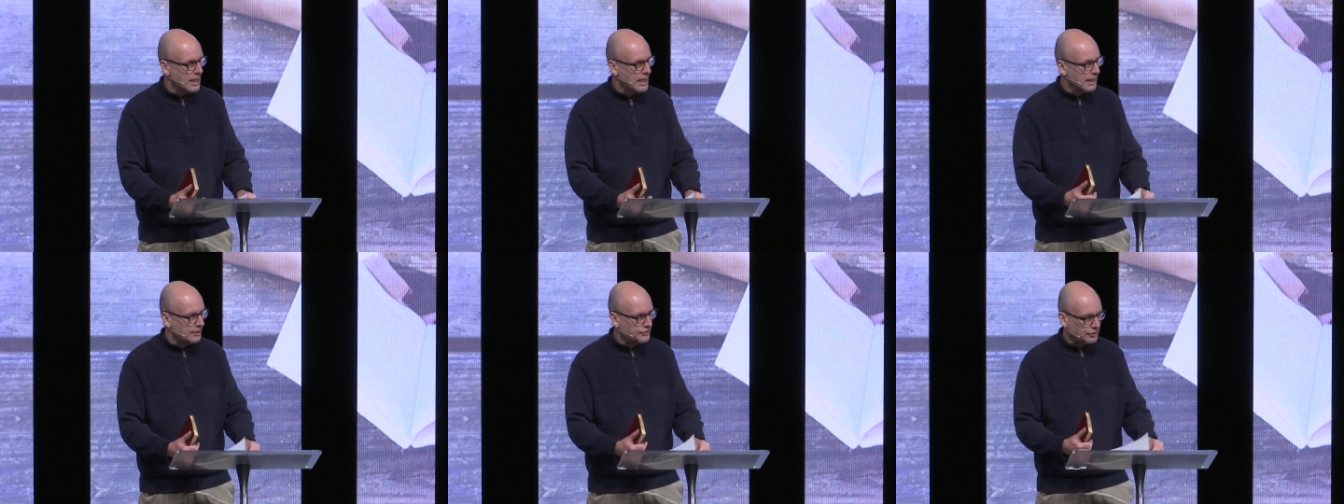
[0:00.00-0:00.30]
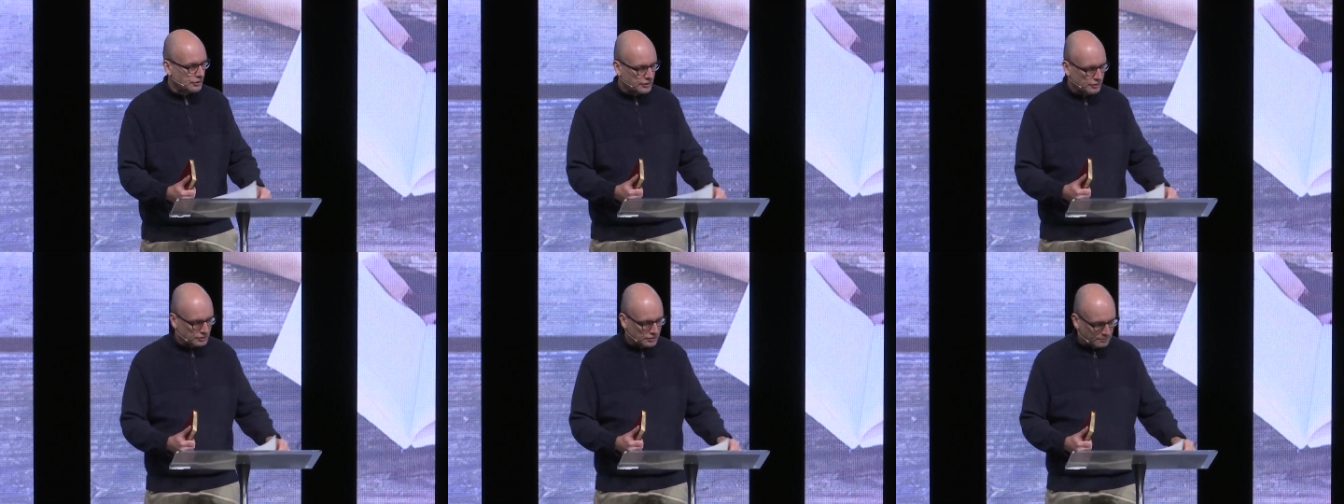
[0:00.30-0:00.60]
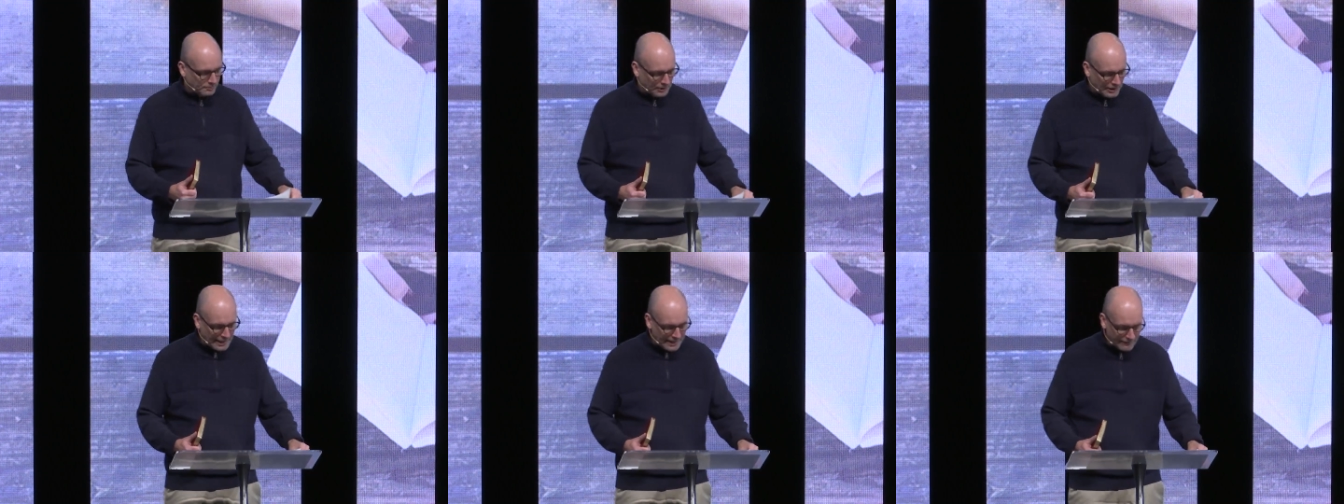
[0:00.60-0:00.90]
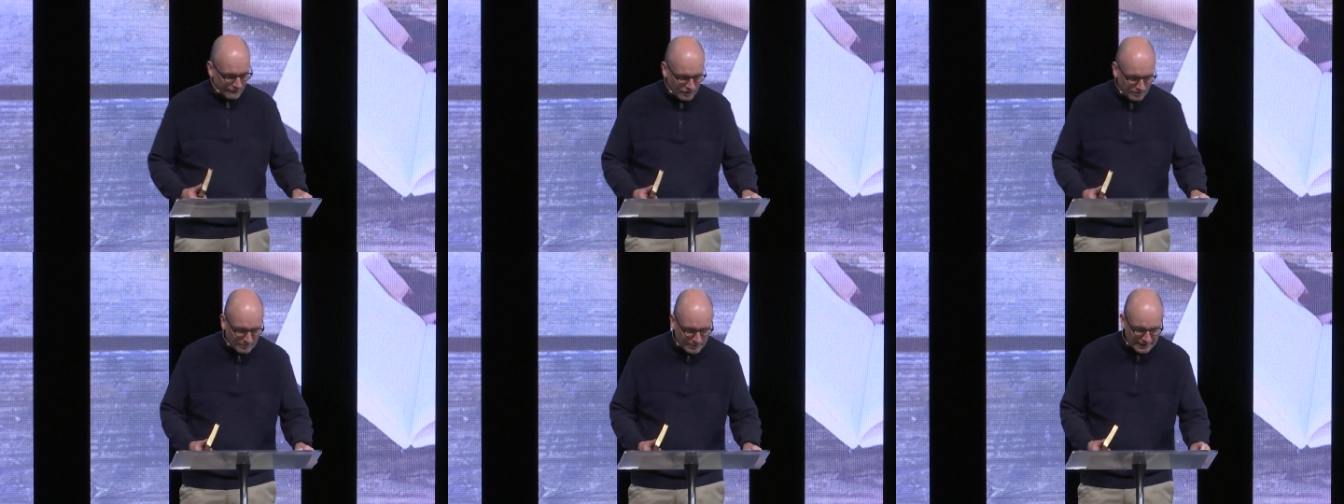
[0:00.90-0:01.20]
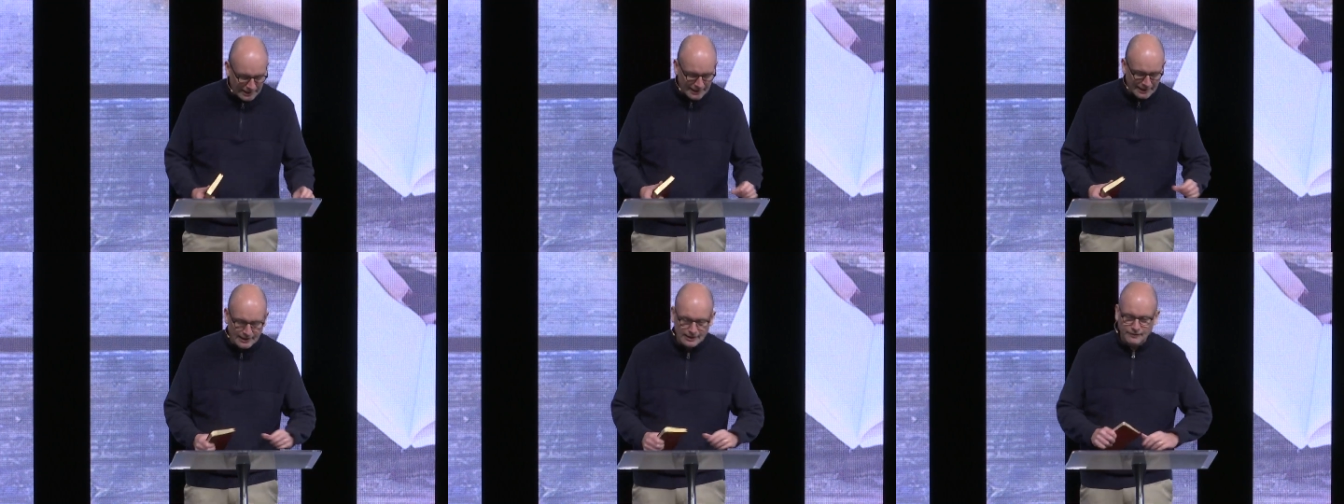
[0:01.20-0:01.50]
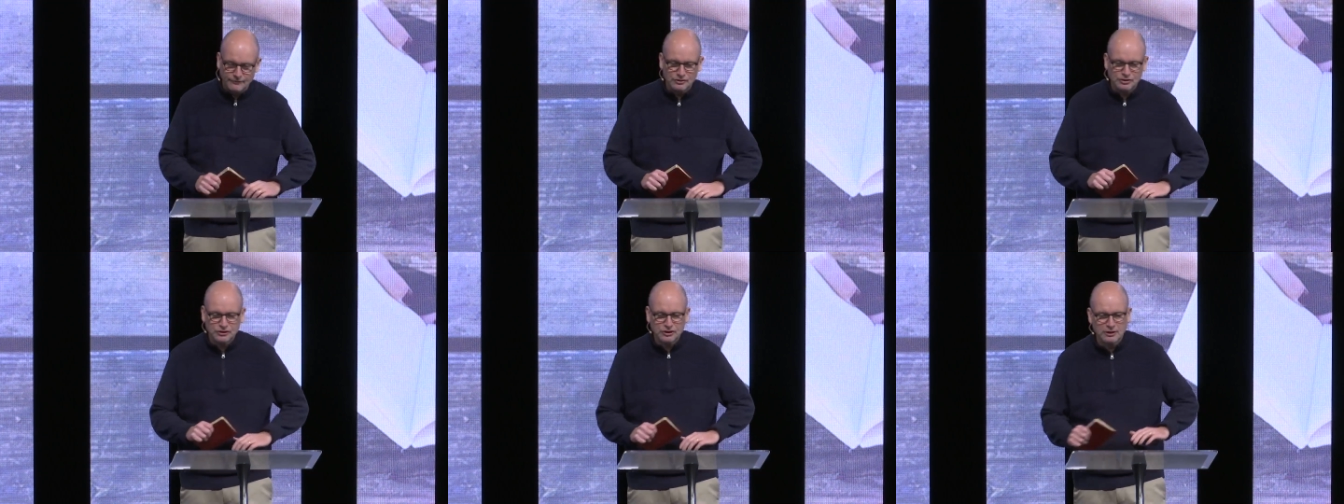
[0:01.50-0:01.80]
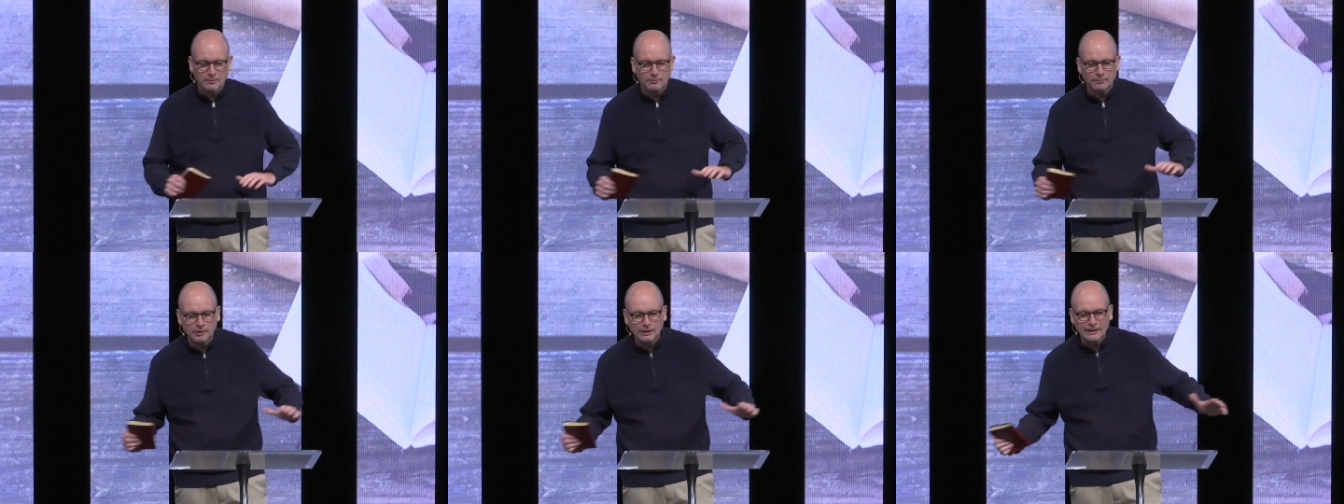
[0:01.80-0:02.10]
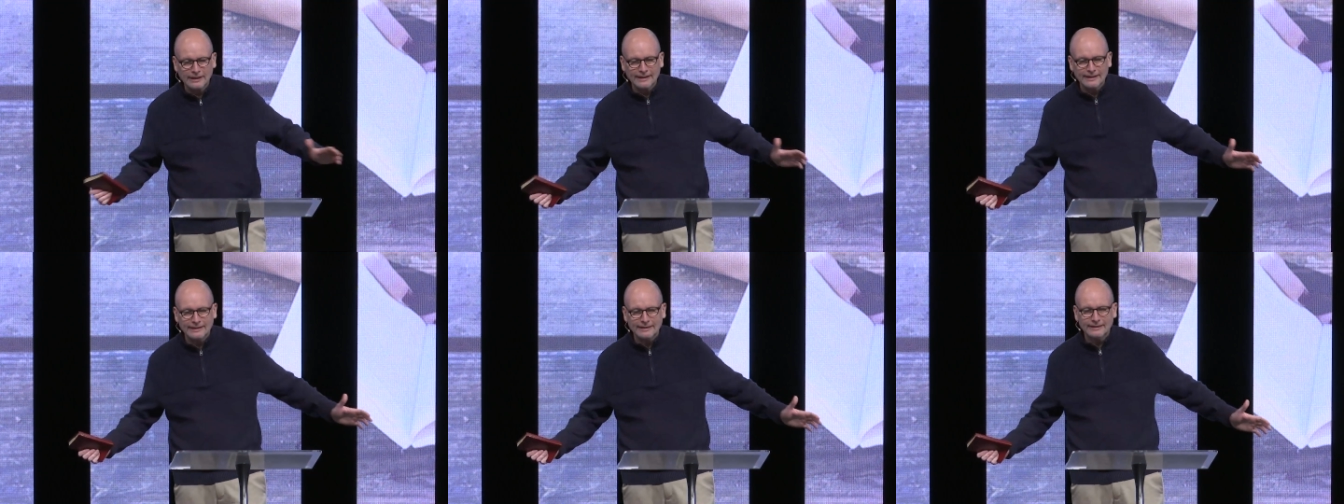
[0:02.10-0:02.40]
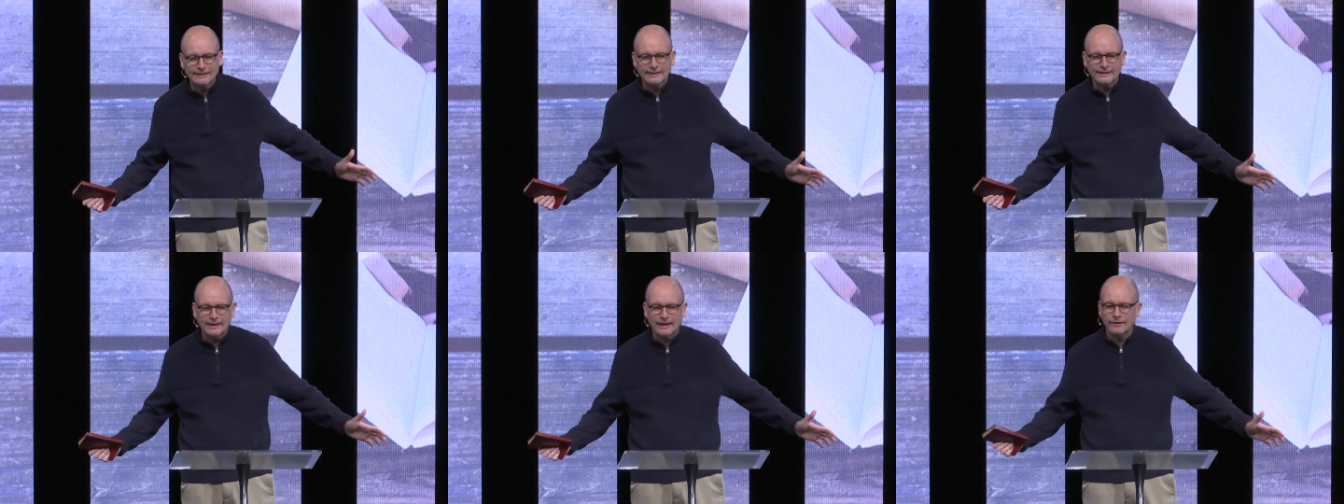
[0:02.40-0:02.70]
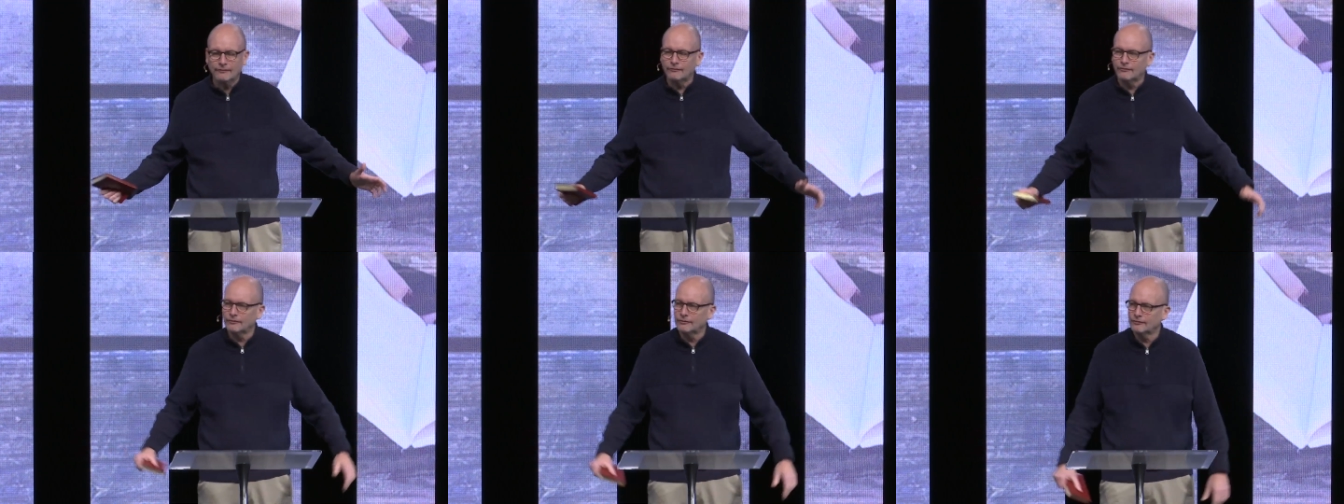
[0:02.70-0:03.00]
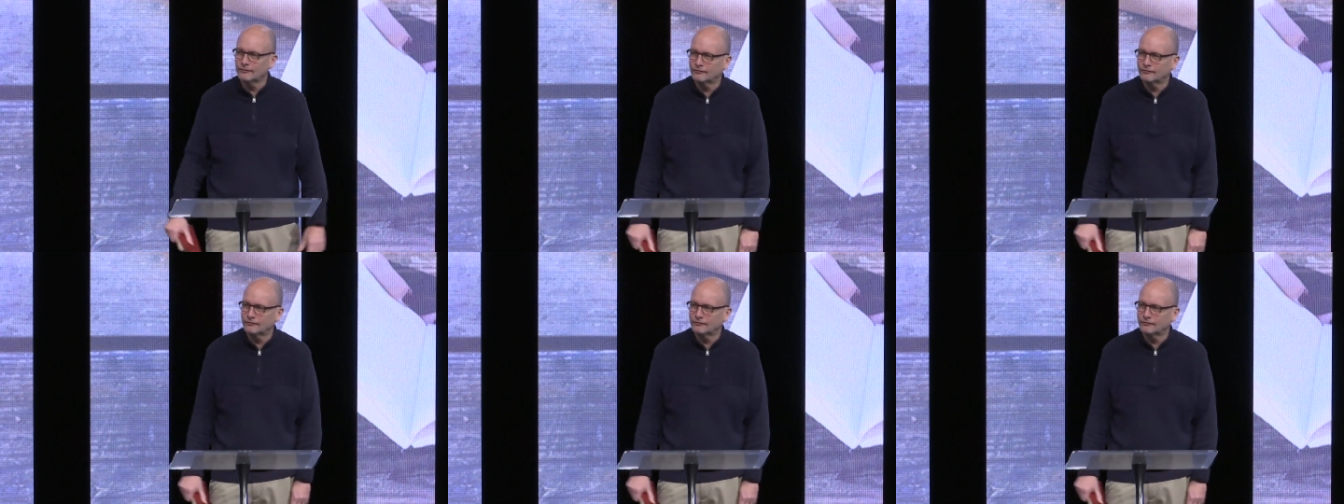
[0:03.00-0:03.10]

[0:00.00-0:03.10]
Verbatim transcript: it's a display of the beginning of his complete love